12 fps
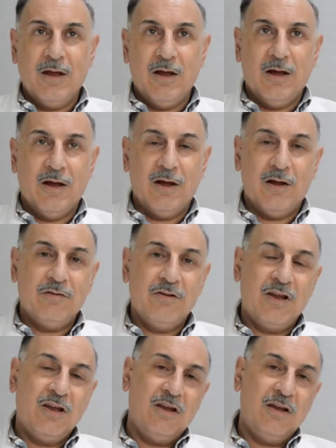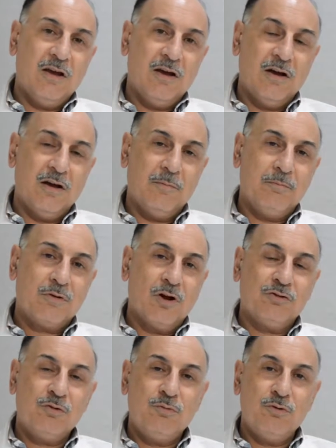They
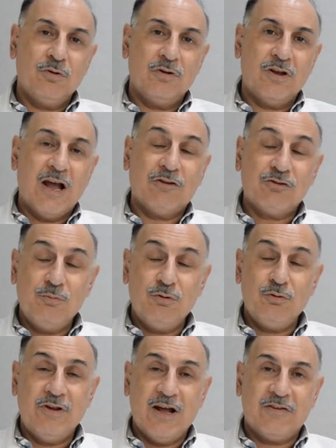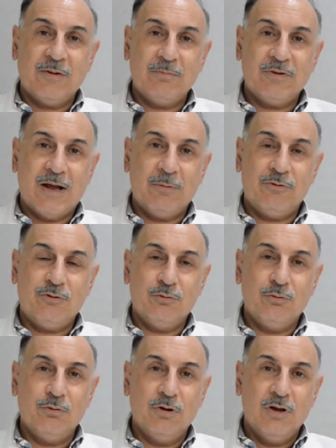attribute that sometimes
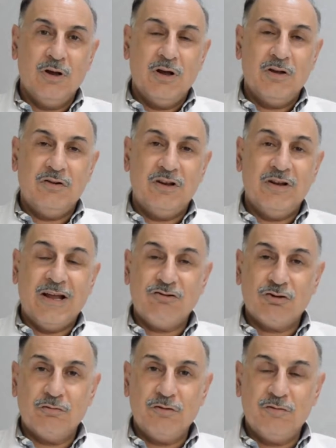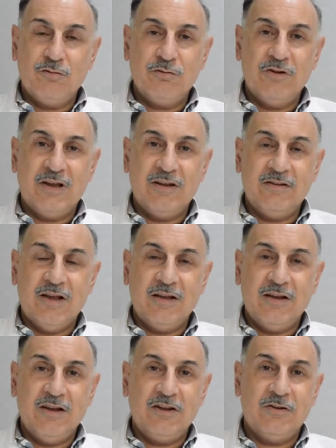to the nature of the food they
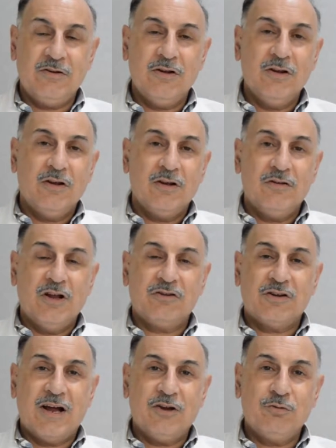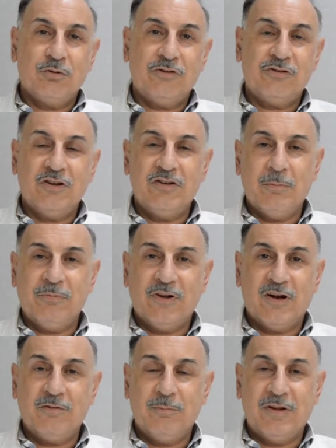eat. They try to restrict
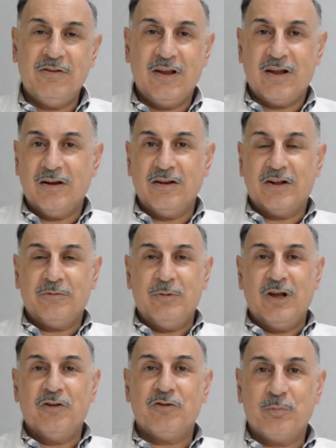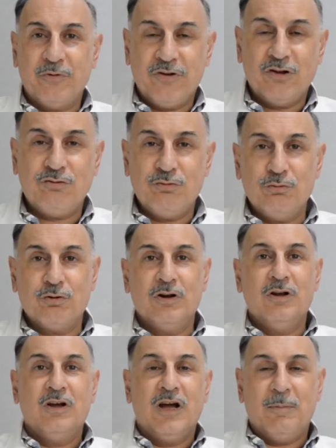themselves, but they cannot be 100% sure
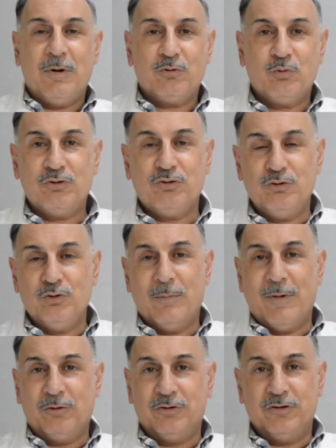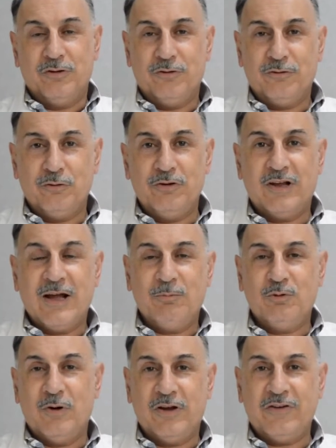about what to do about it. So they come
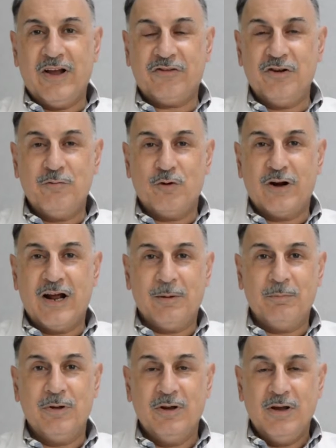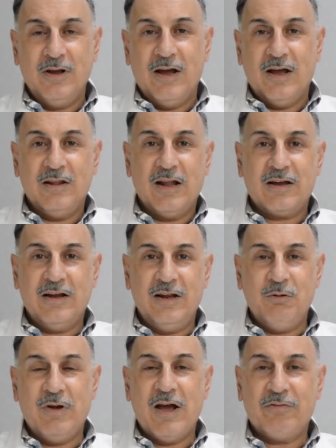to us asking for help, and
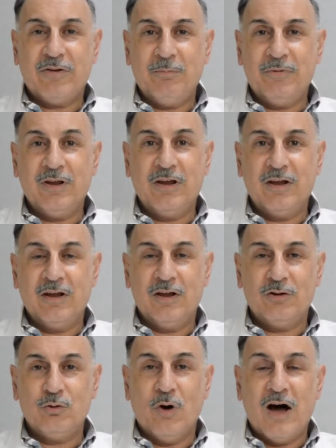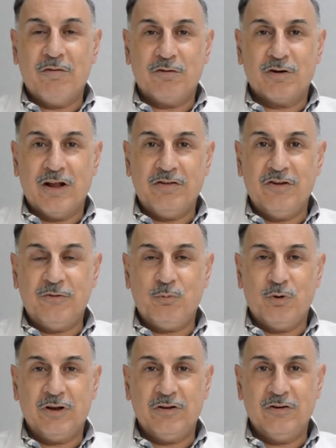luckily we have something to offer at this
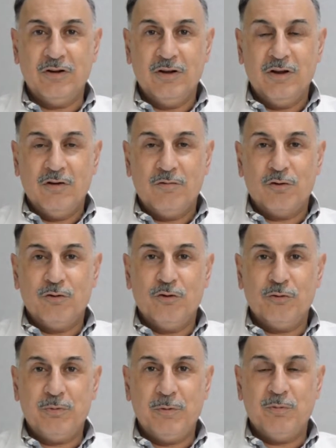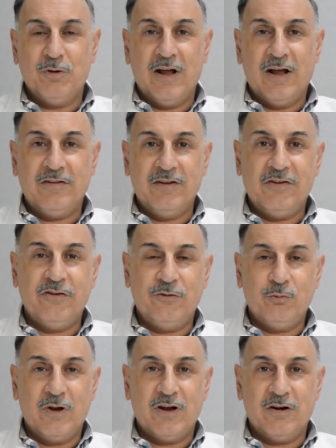point for those people, and this
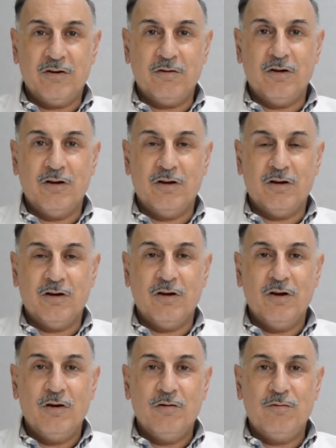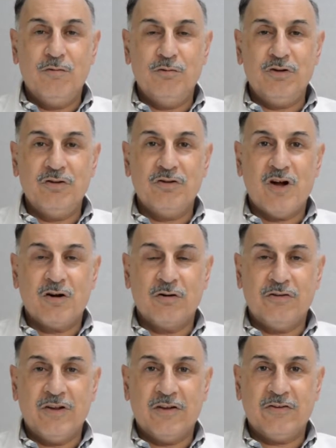is where food
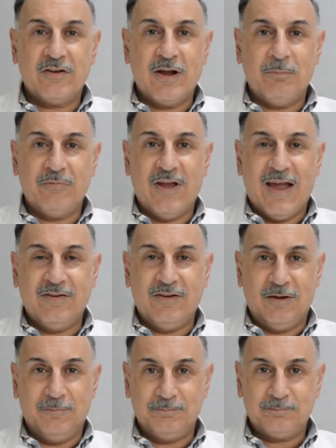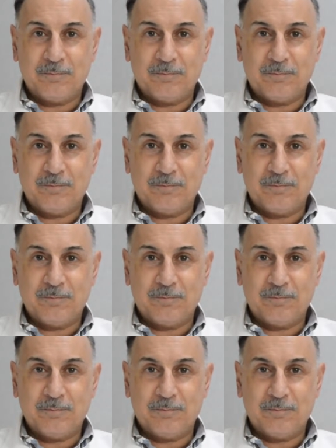intolerance test comes handy.